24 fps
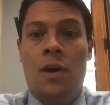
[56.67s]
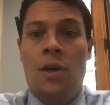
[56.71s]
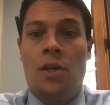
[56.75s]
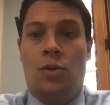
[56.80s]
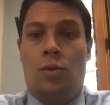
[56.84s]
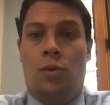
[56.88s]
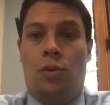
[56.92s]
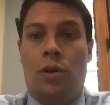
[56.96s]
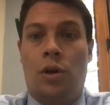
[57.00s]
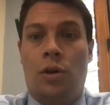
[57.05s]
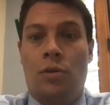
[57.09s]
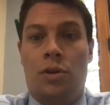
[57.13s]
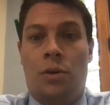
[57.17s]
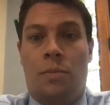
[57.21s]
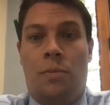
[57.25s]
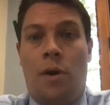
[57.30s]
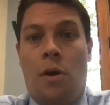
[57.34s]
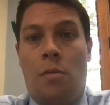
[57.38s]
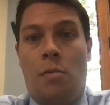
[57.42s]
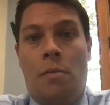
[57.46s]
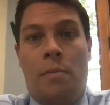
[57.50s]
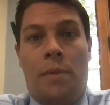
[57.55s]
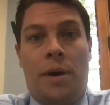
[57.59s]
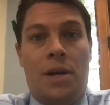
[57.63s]
So we'll go
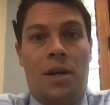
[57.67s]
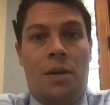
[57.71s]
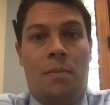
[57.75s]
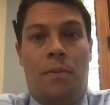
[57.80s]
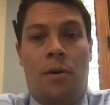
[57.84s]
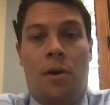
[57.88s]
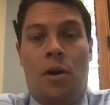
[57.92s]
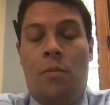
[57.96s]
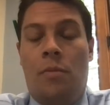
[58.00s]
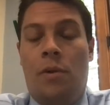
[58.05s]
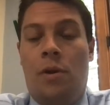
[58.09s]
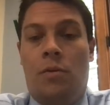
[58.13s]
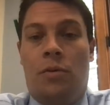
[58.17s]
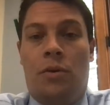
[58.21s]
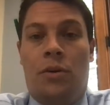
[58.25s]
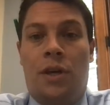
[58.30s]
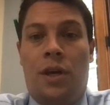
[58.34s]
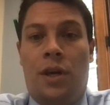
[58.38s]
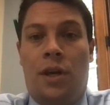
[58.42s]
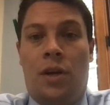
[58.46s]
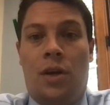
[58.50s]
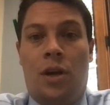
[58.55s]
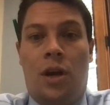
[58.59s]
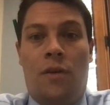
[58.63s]
department by department. We'll
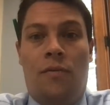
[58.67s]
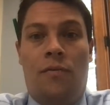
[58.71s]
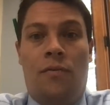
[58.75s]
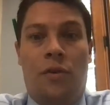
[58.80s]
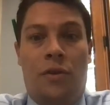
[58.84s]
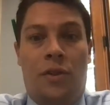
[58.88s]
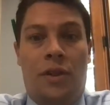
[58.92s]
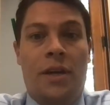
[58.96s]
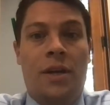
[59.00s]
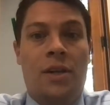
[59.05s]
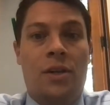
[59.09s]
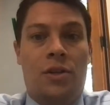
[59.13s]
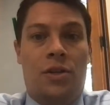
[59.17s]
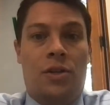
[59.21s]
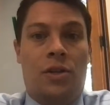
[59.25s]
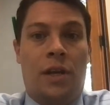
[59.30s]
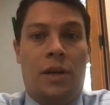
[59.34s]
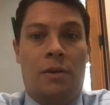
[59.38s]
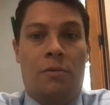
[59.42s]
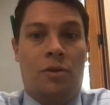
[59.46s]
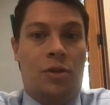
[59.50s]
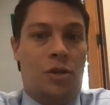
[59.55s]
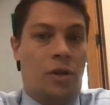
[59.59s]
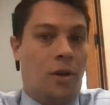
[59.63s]
kick it off with English
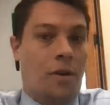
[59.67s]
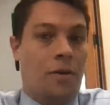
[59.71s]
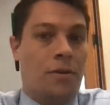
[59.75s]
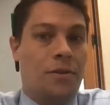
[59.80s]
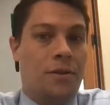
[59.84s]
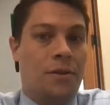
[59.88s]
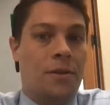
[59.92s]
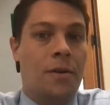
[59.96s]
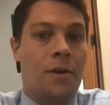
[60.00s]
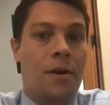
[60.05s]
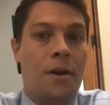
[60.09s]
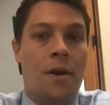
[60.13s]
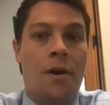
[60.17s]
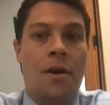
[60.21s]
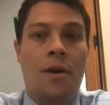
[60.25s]
Language Arts.